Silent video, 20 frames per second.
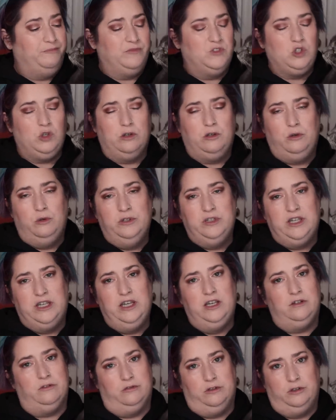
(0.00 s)
So I go in the
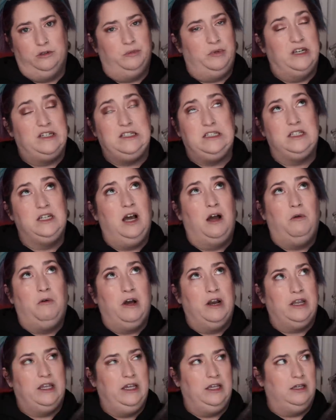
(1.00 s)
kitten room. I did not
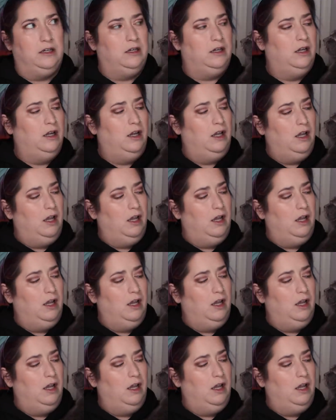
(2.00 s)
want a kitten.